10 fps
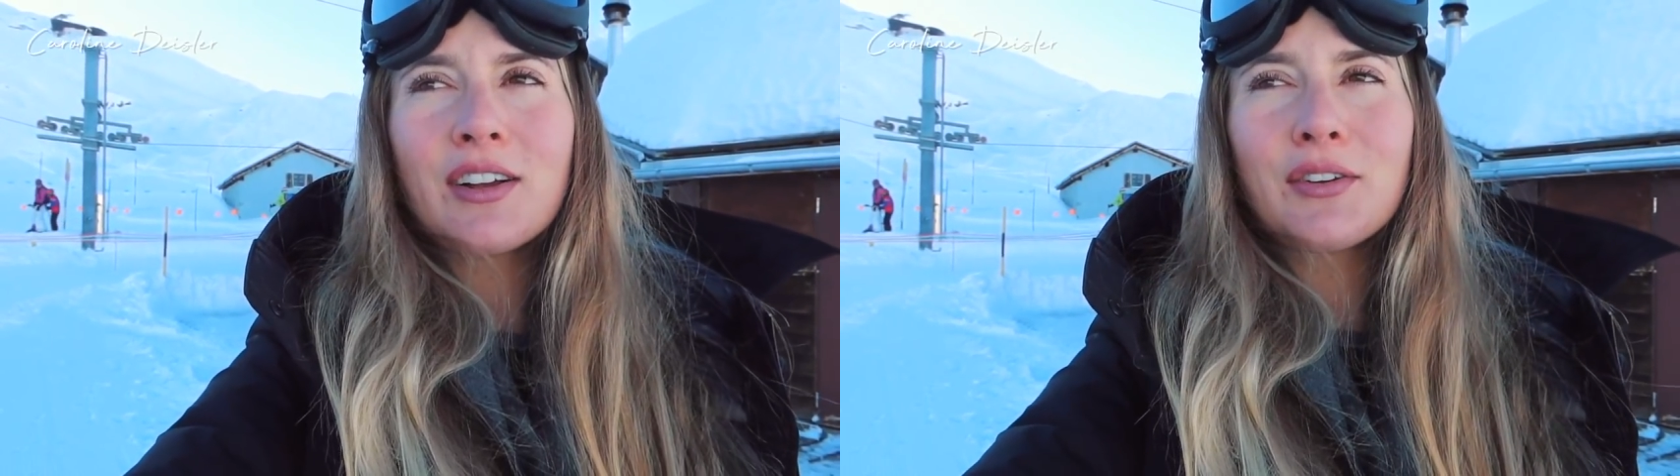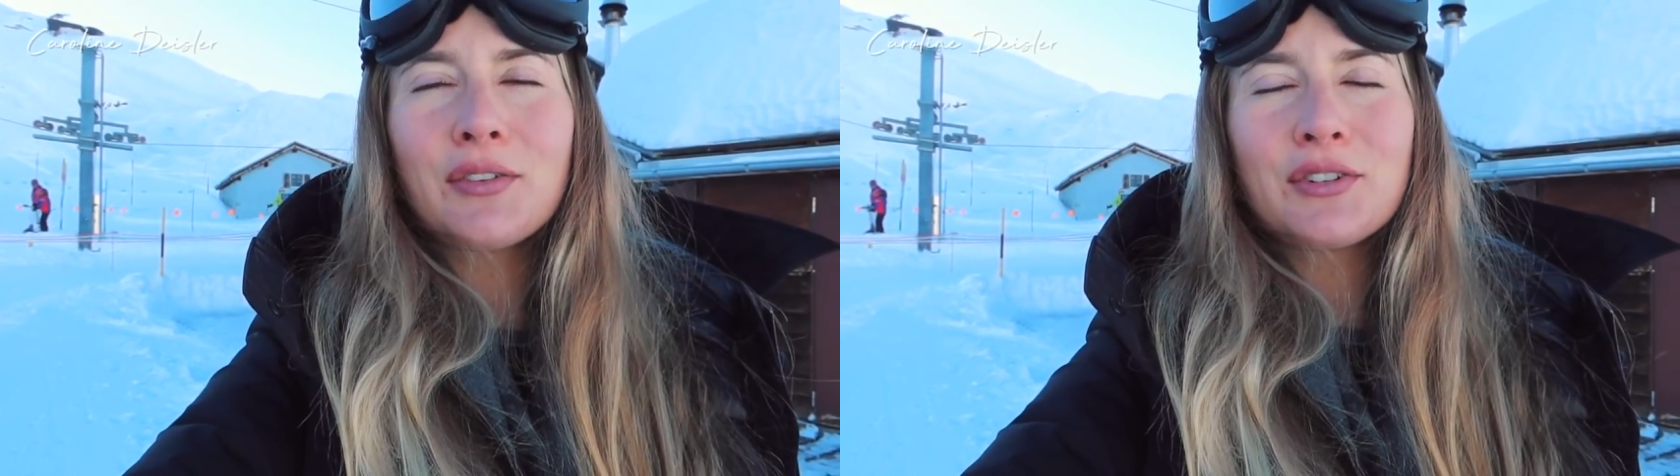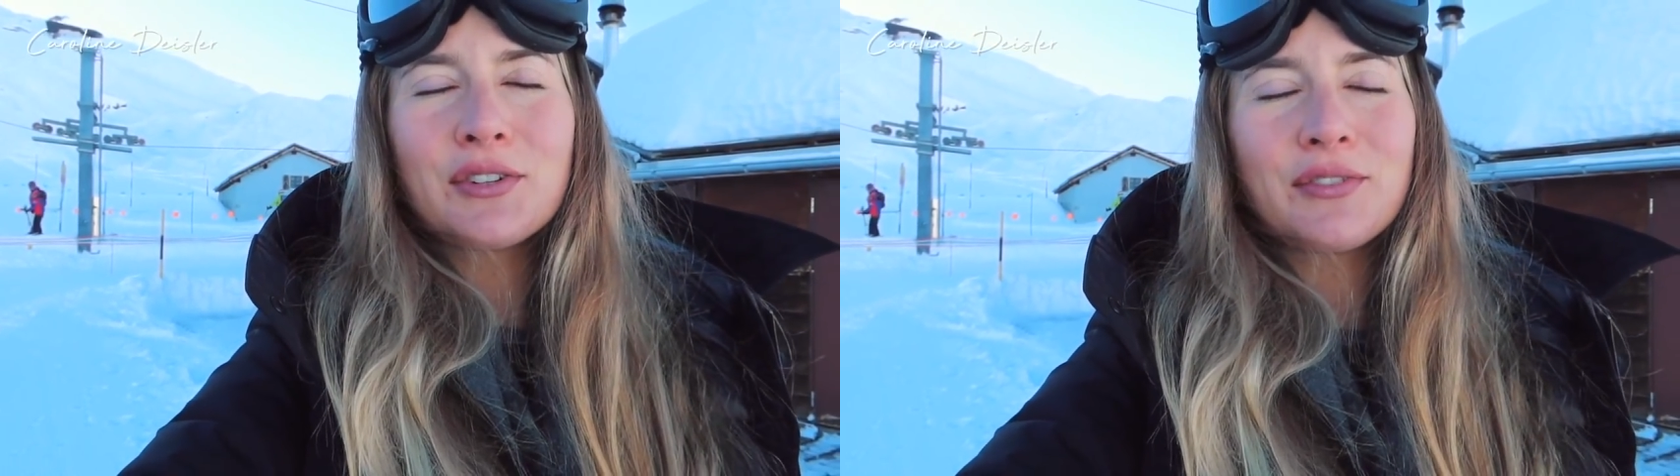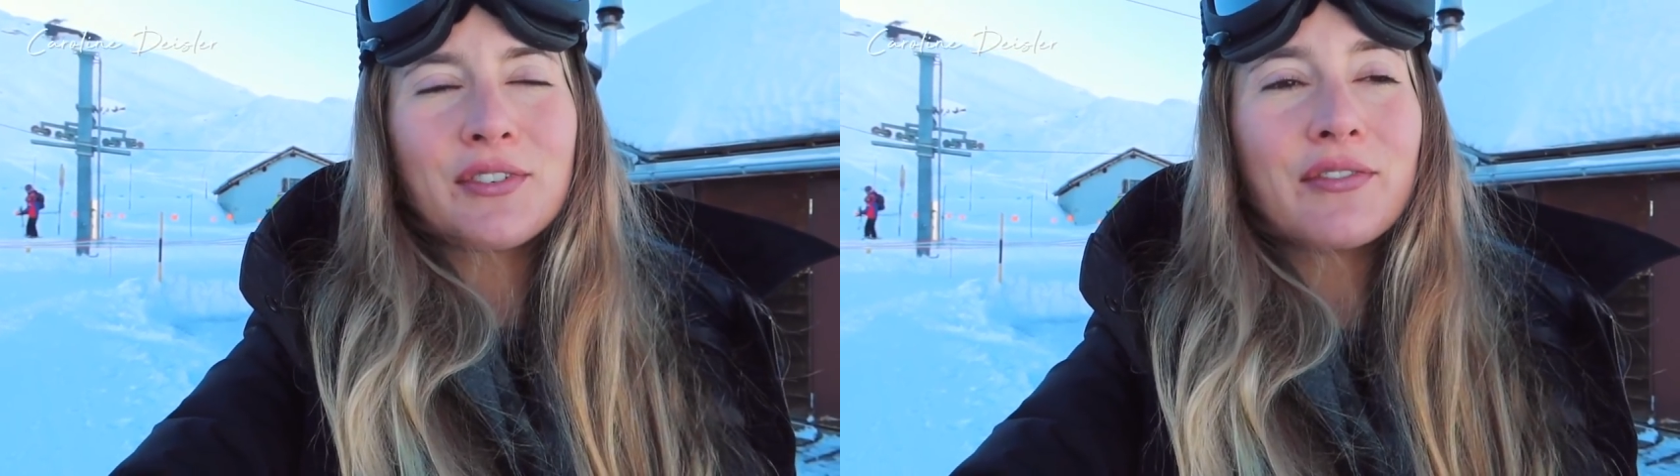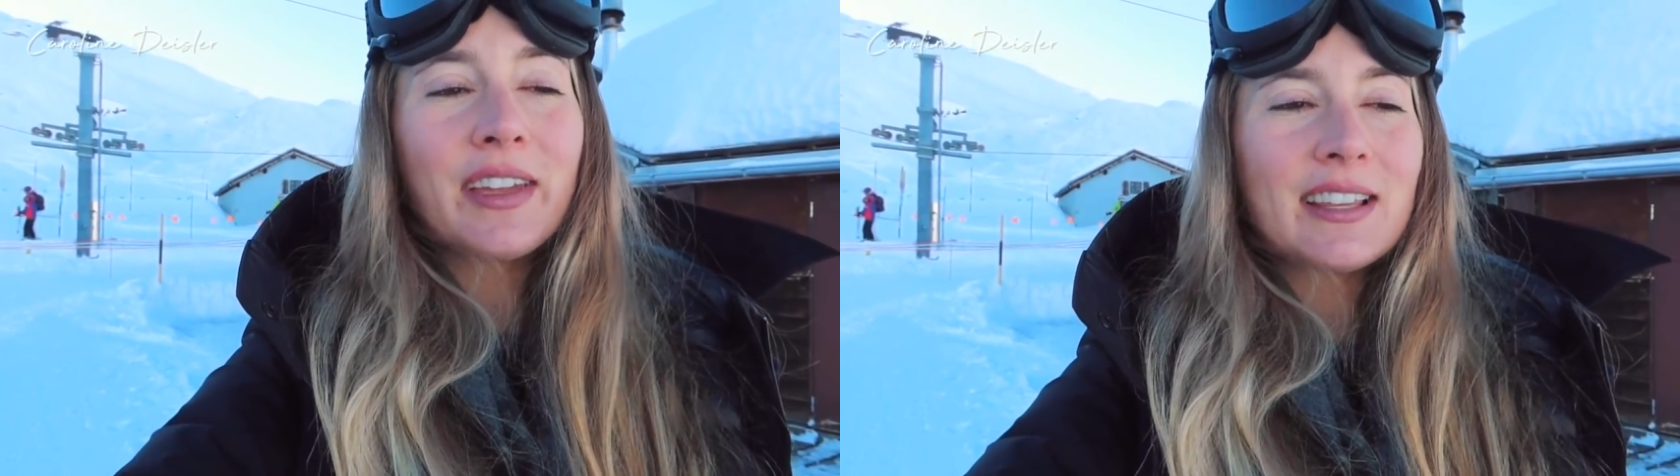go through
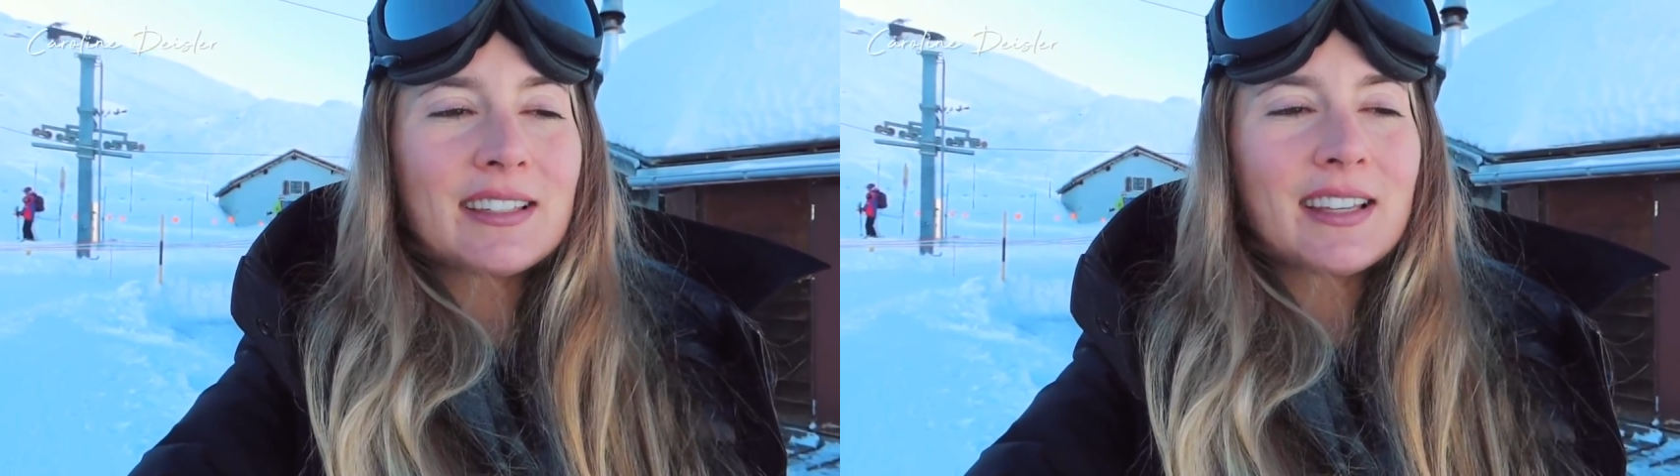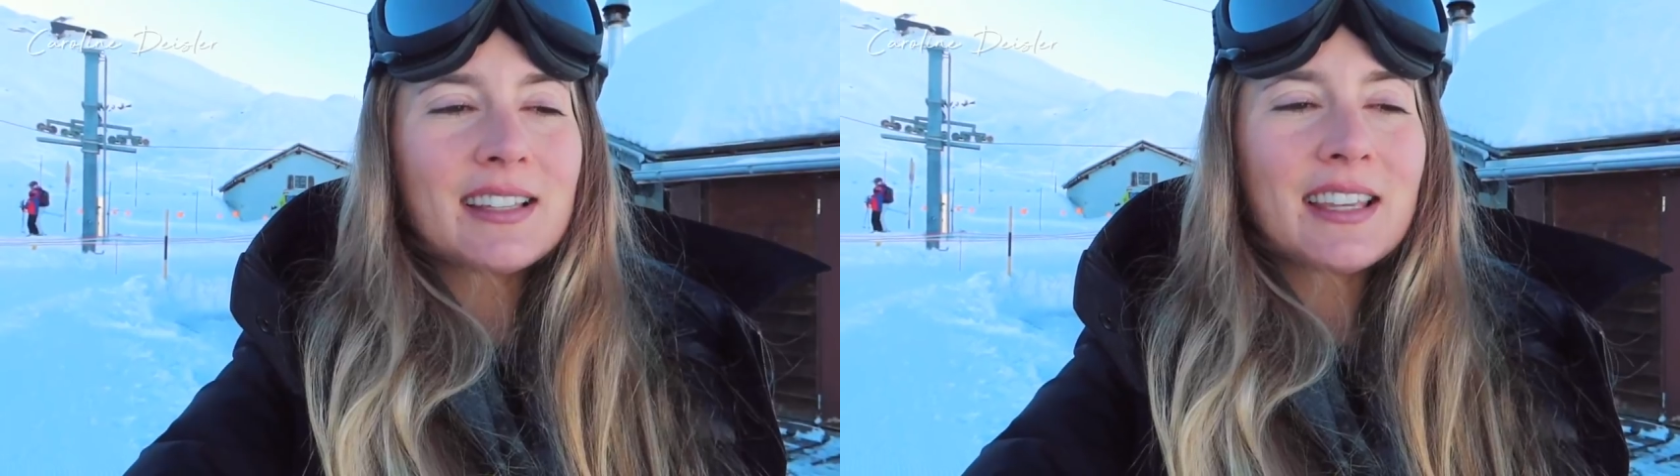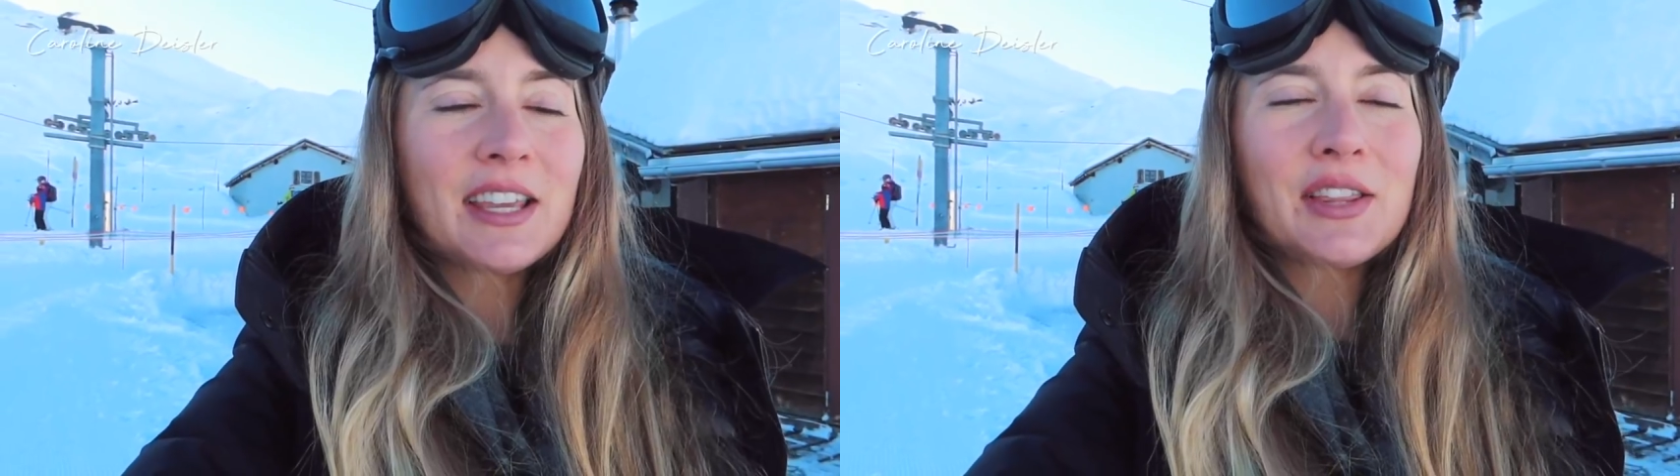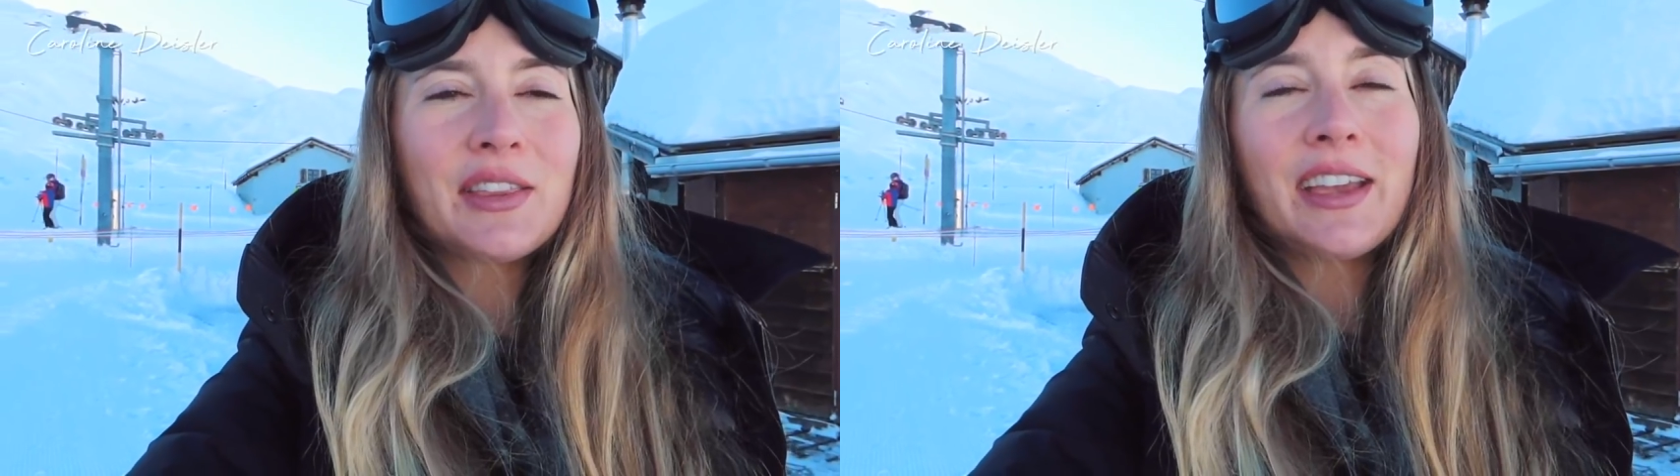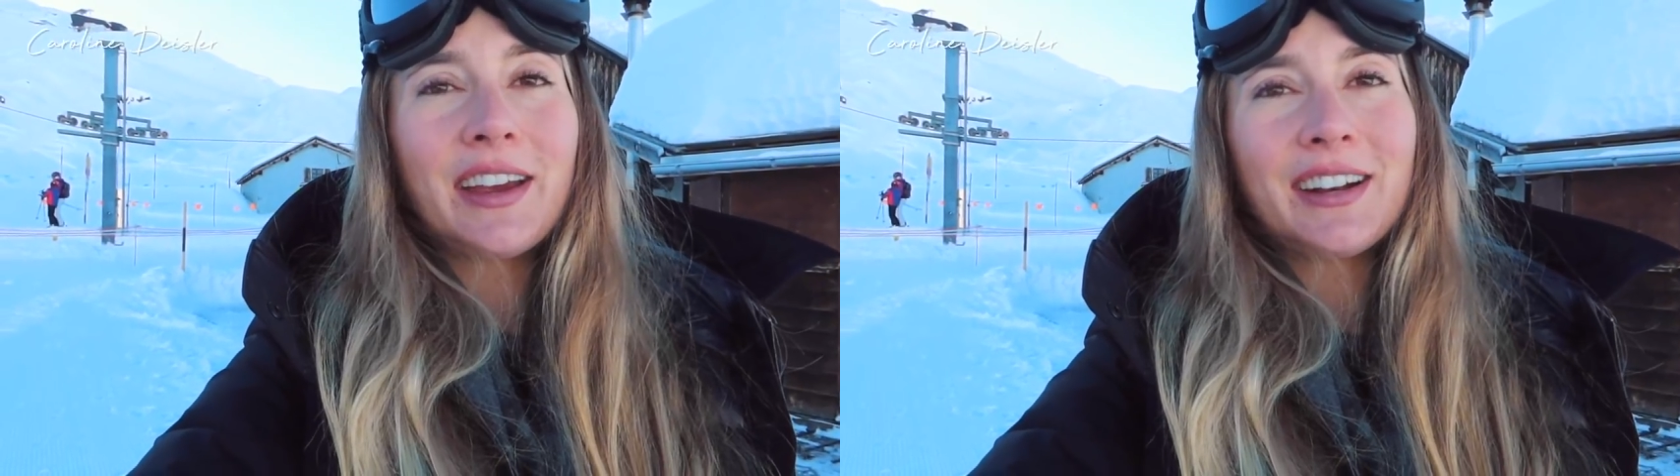different phases here and there,